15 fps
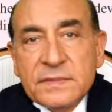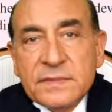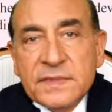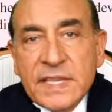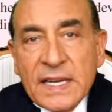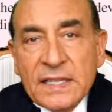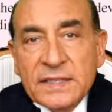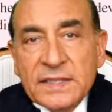
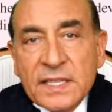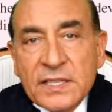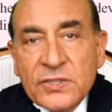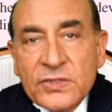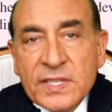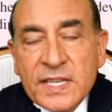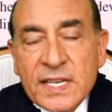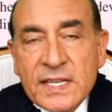Delta
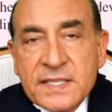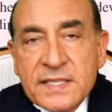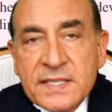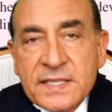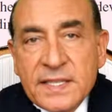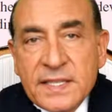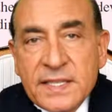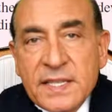lowercase
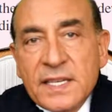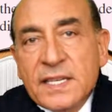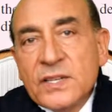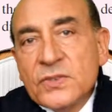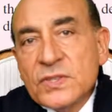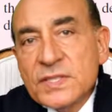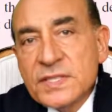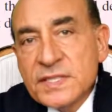d
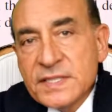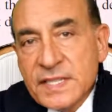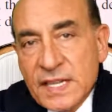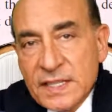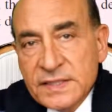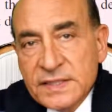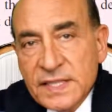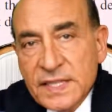equals
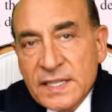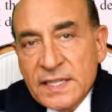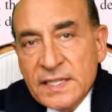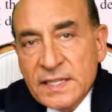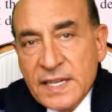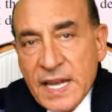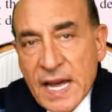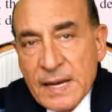delta
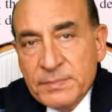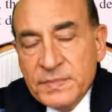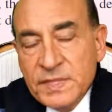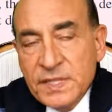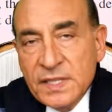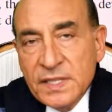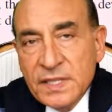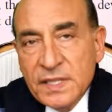cap
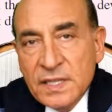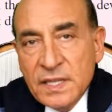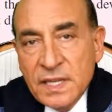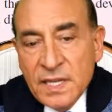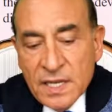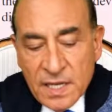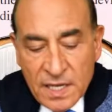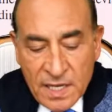D.
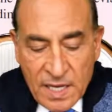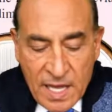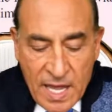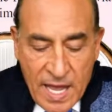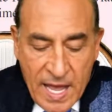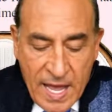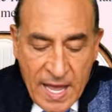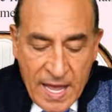
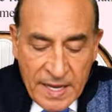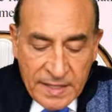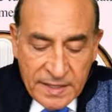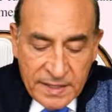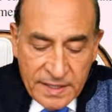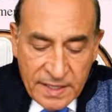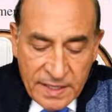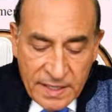And
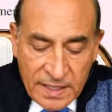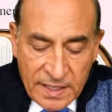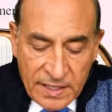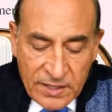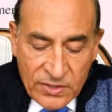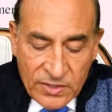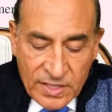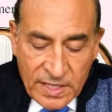
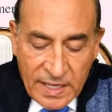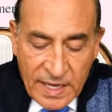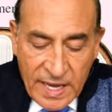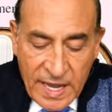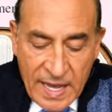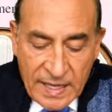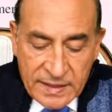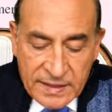looking
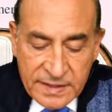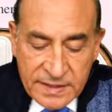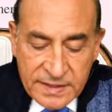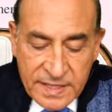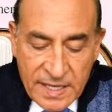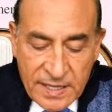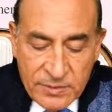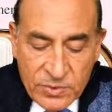at the
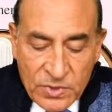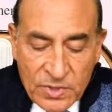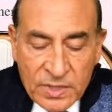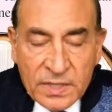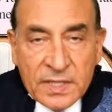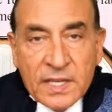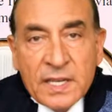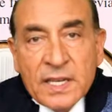
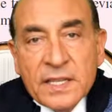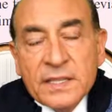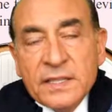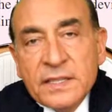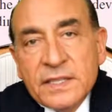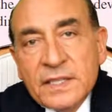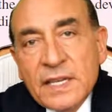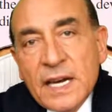table,
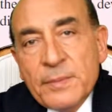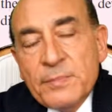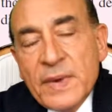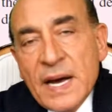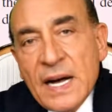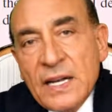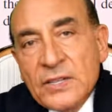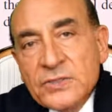the
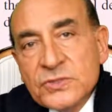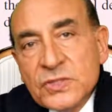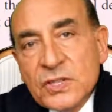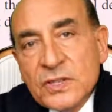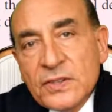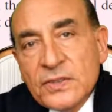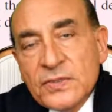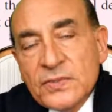amount
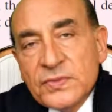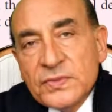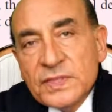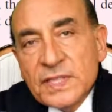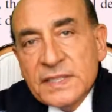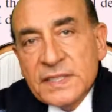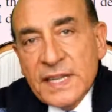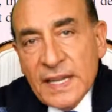of
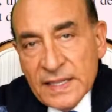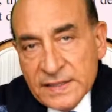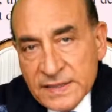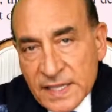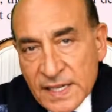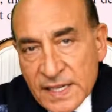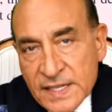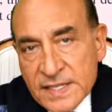the
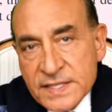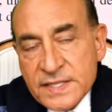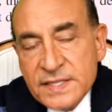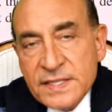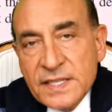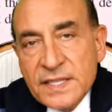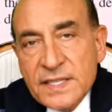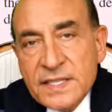
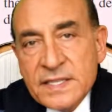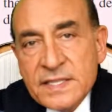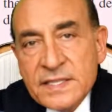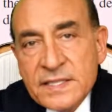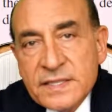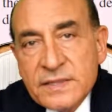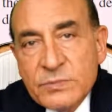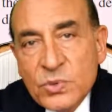deltas
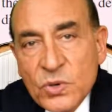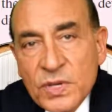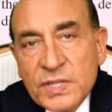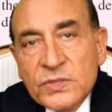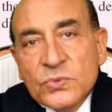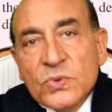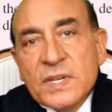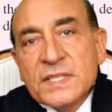is
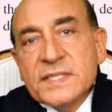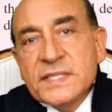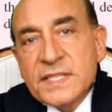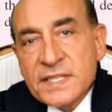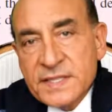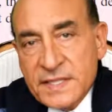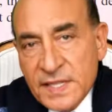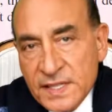
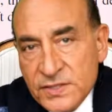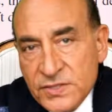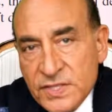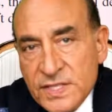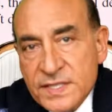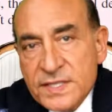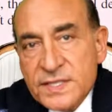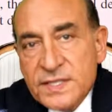0.16
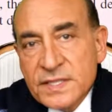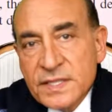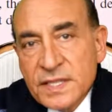inches.